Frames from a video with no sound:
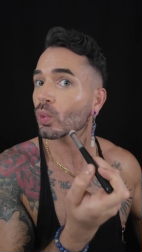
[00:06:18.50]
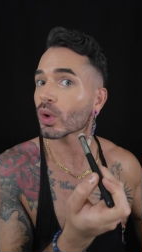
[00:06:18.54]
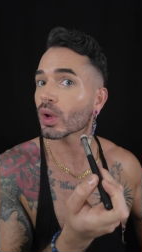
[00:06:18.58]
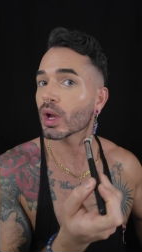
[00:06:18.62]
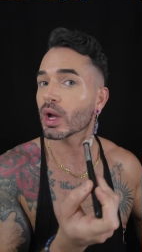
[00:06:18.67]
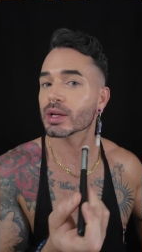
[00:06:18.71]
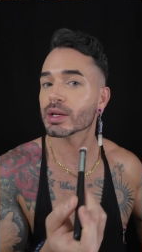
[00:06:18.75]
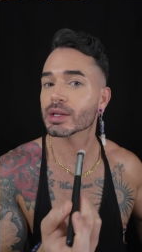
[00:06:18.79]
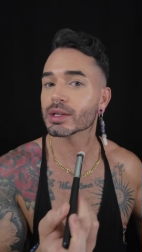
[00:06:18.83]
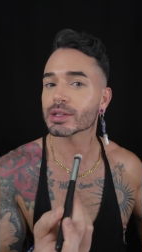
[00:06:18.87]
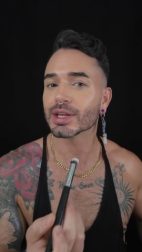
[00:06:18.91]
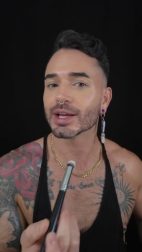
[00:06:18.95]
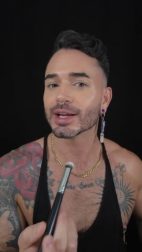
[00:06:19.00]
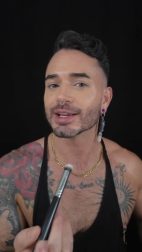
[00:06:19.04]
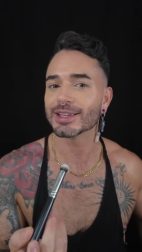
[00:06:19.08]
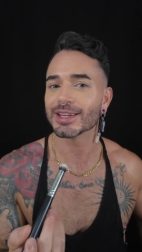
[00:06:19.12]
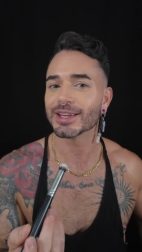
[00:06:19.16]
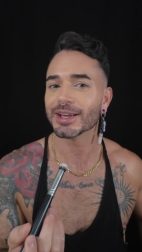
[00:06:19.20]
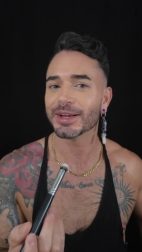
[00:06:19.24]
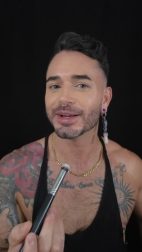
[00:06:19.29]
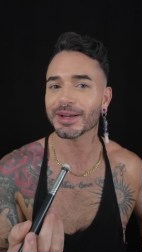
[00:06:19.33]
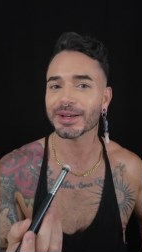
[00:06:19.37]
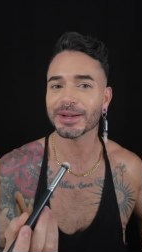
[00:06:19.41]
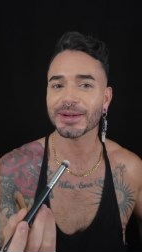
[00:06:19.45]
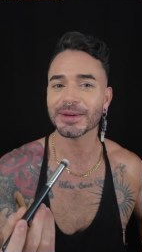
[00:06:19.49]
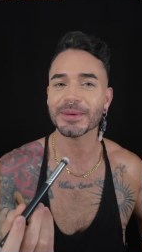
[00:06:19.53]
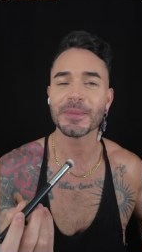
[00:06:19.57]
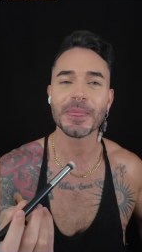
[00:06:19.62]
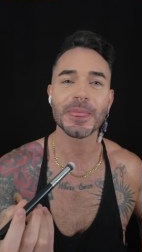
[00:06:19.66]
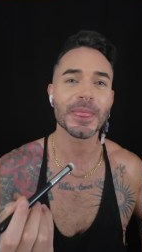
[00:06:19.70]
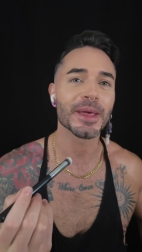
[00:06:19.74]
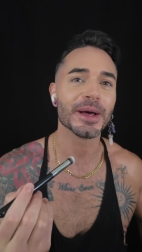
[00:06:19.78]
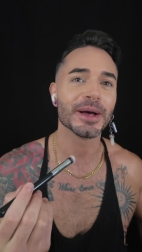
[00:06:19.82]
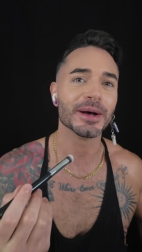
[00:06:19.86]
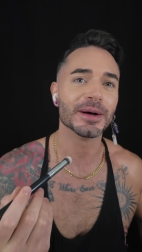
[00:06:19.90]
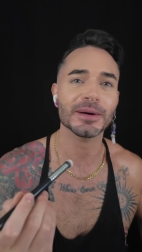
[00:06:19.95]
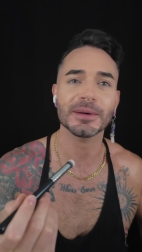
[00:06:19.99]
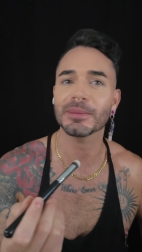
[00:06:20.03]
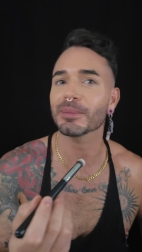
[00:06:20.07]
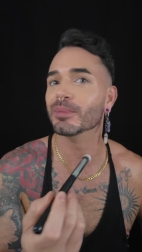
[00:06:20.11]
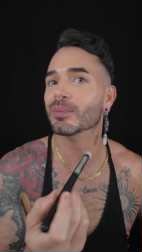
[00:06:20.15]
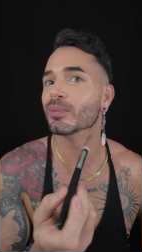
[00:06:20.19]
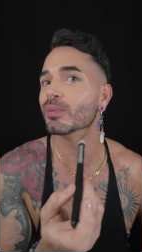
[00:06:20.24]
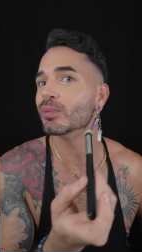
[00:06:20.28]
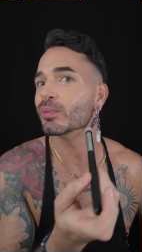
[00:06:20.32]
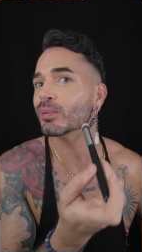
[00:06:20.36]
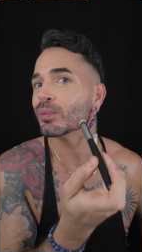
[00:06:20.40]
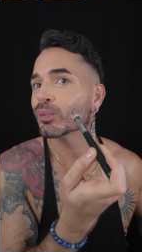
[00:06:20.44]
I just like to
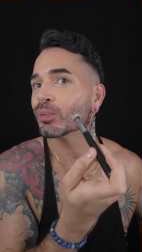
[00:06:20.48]
kind